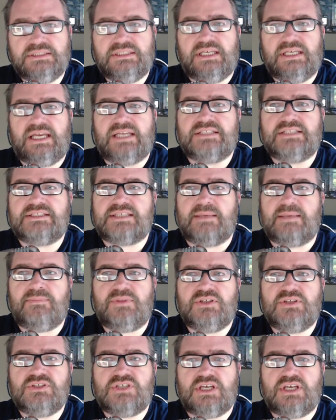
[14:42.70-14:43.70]
And
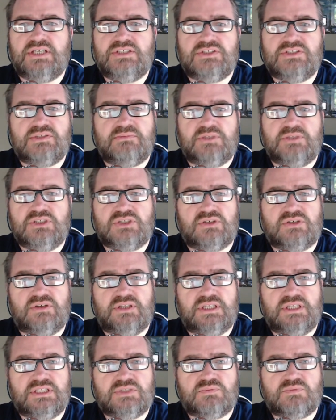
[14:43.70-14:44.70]
something changed in me during
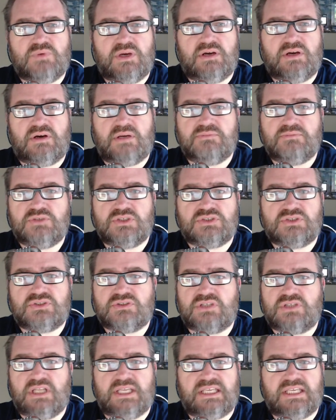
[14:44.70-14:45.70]
this where I'm
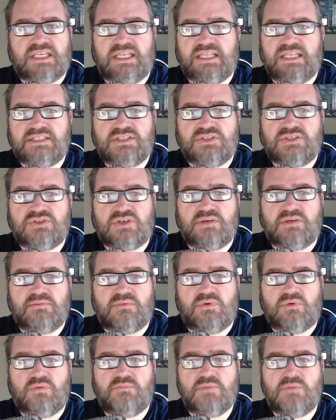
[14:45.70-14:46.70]
just like connected to it.
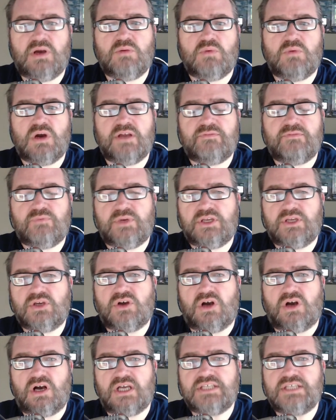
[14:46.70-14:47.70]
My wife went and
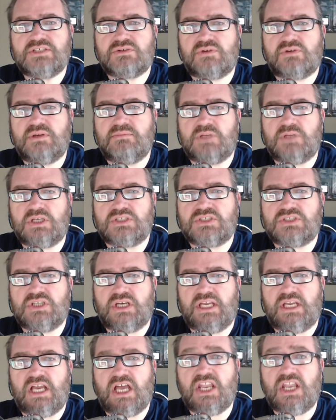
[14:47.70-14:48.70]
got ice cream last
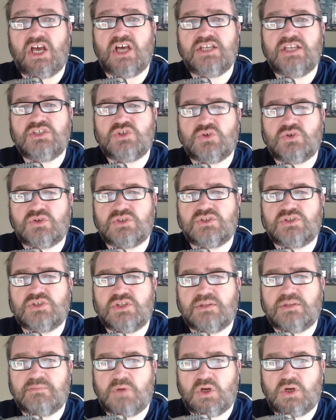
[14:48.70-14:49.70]
night and I took her to
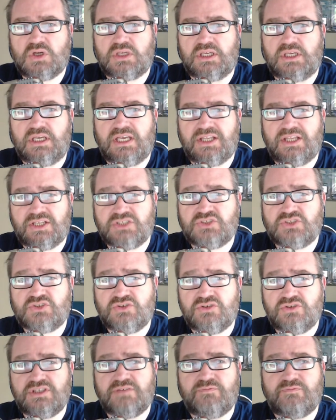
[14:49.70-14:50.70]
the market and I
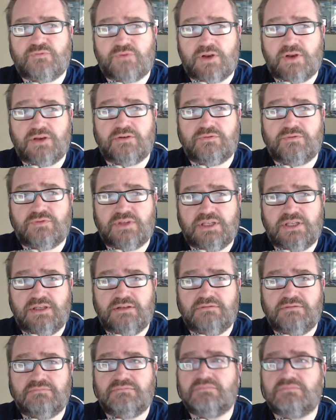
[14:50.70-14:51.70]
stood in front of the
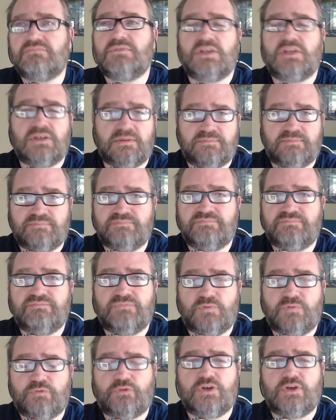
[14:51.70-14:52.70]

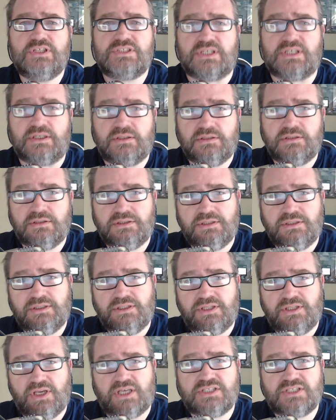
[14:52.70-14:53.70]
freezer,
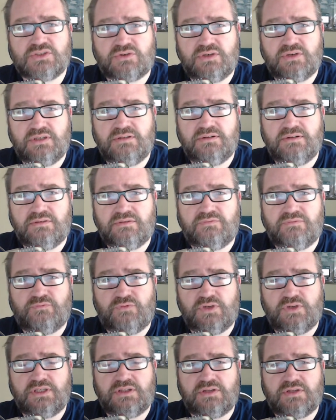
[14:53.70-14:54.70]
the ice cream,
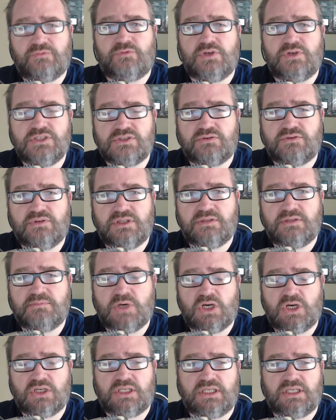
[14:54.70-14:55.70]
the freezer in the
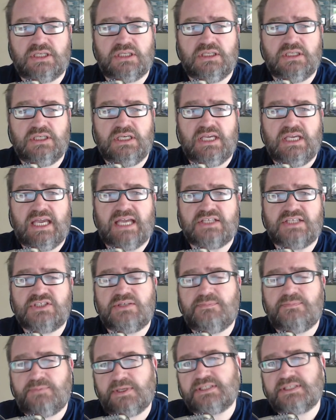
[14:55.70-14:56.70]
market, as
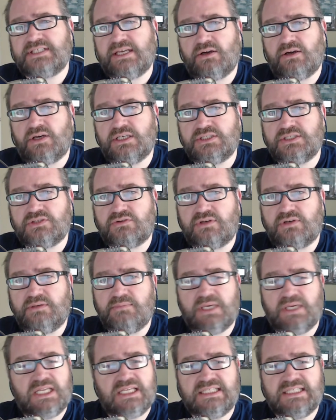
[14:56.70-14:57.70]
she picked out ice cream,
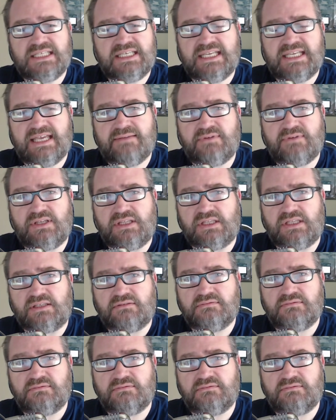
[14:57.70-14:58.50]
and I didn't have anything.